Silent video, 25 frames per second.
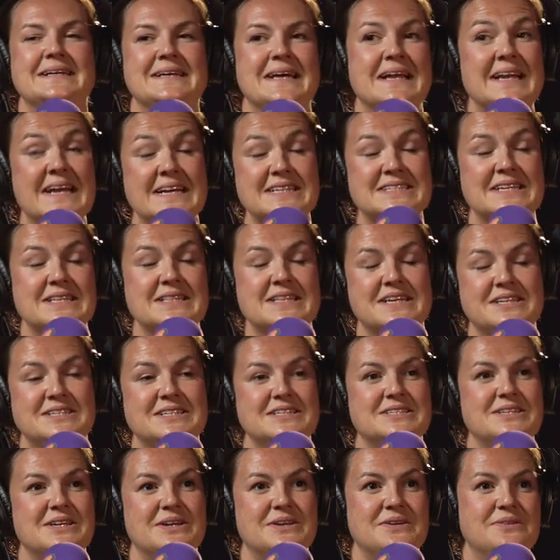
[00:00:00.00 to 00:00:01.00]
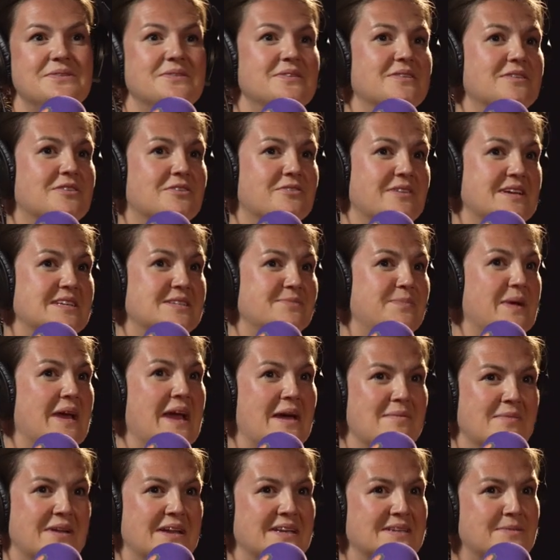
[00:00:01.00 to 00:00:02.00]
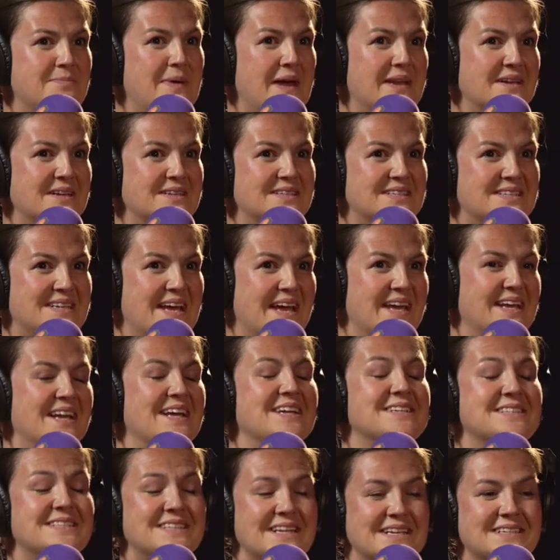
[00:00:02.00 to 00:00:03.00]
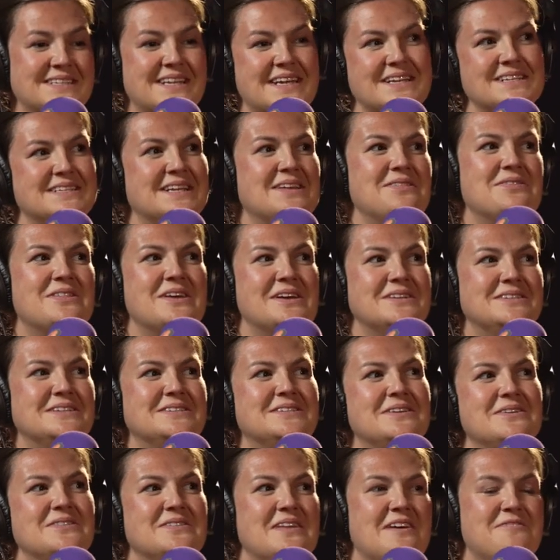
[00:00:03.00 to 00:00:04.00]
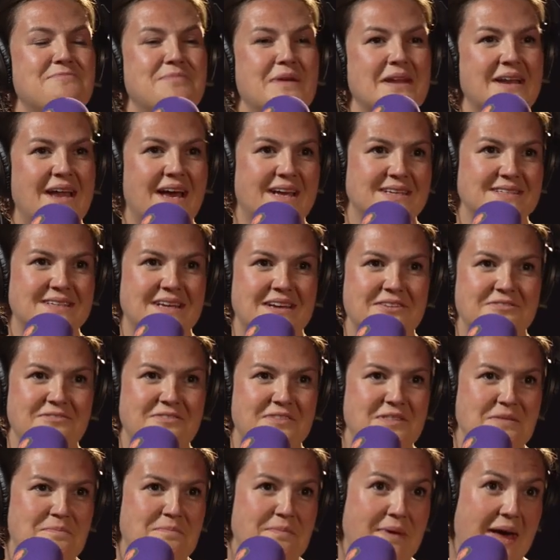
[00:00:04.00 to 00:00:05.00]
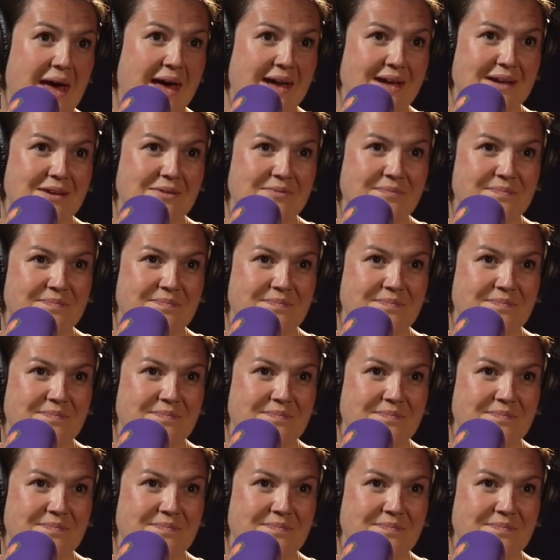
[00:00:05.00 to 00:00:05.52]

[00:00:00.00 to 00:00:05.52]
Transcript: In 1832, Greece became an independent state, and since 1832, they've been asking for them back.